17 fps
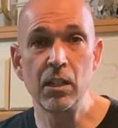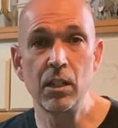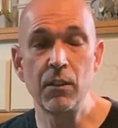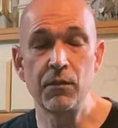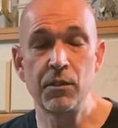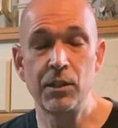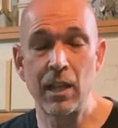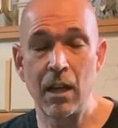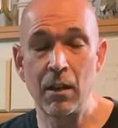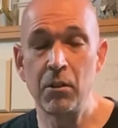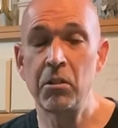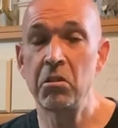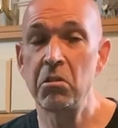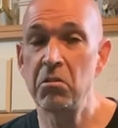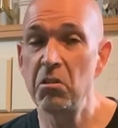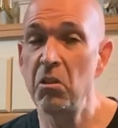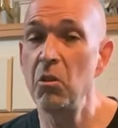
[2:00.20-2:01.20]
loves salad
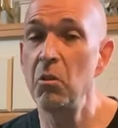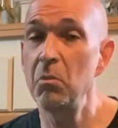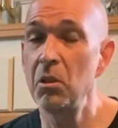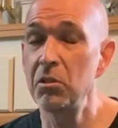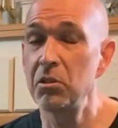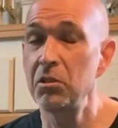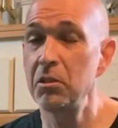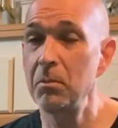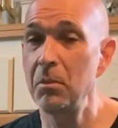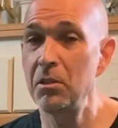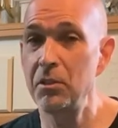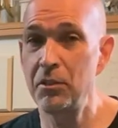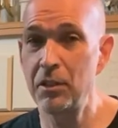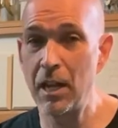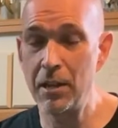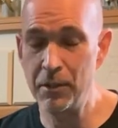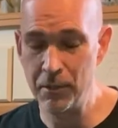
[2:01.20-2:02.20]
almost as much
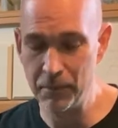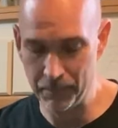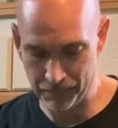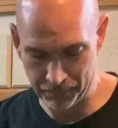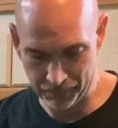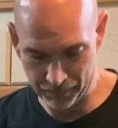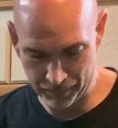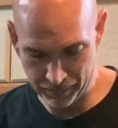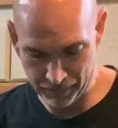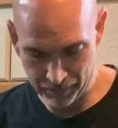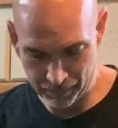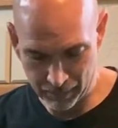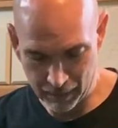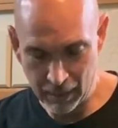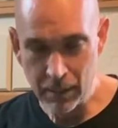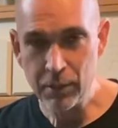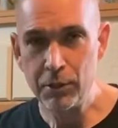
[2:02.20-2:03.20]
as I do.
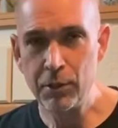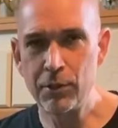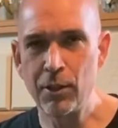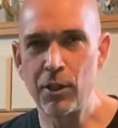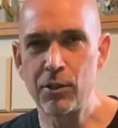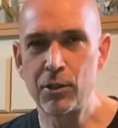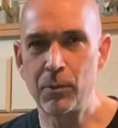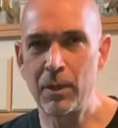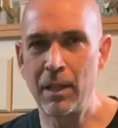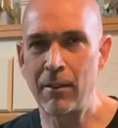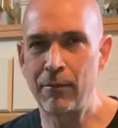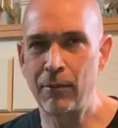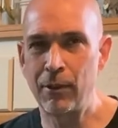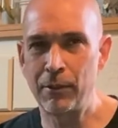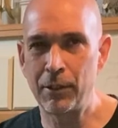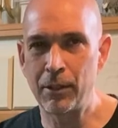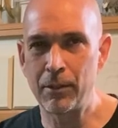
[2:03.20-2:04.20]
She's also a lot
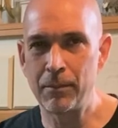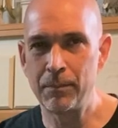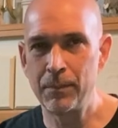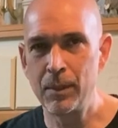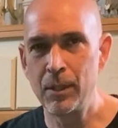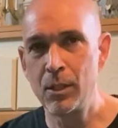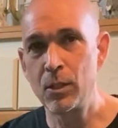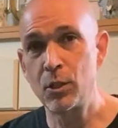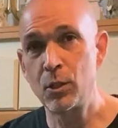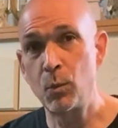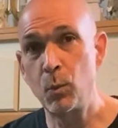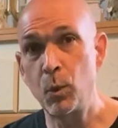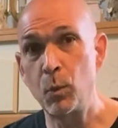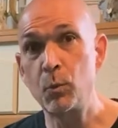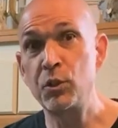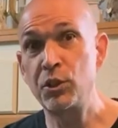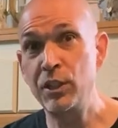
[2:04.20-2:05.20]
friendlier. So
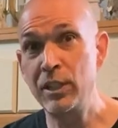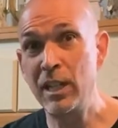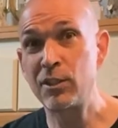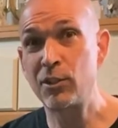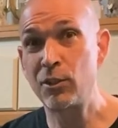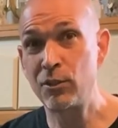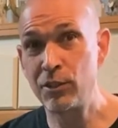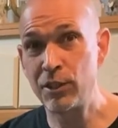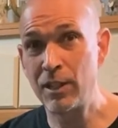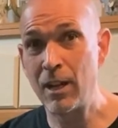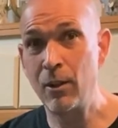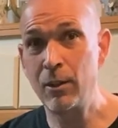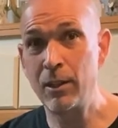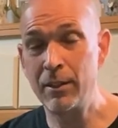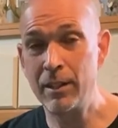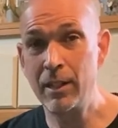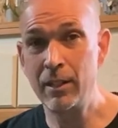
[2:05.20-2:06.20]
when she gets her
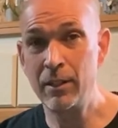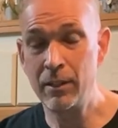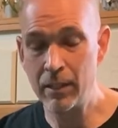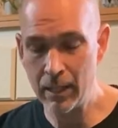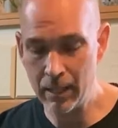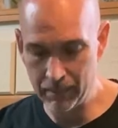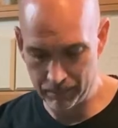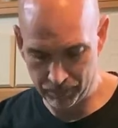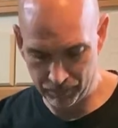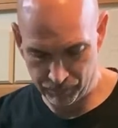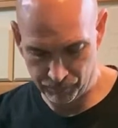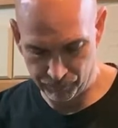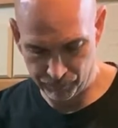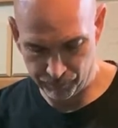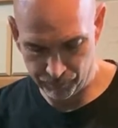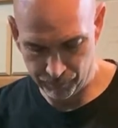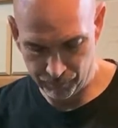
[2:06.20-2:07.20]
salad at the end of the night,
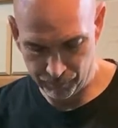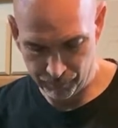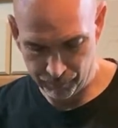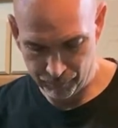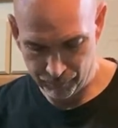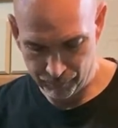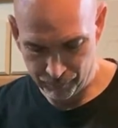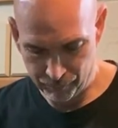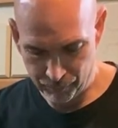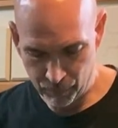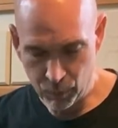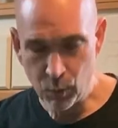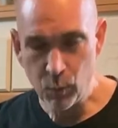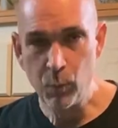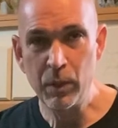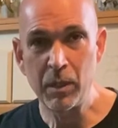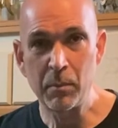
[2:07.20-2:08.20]

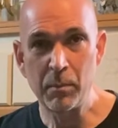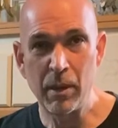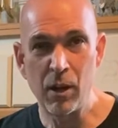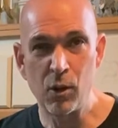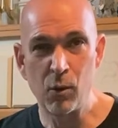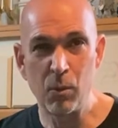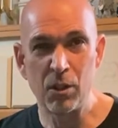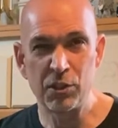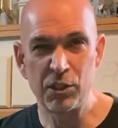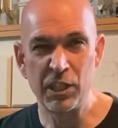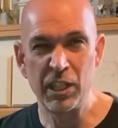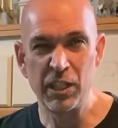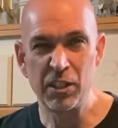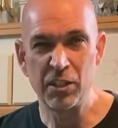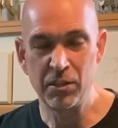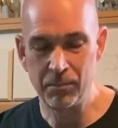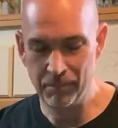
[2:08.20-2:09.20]
we can pet her while she
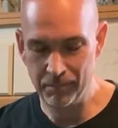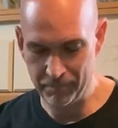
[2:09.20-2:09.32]
eats.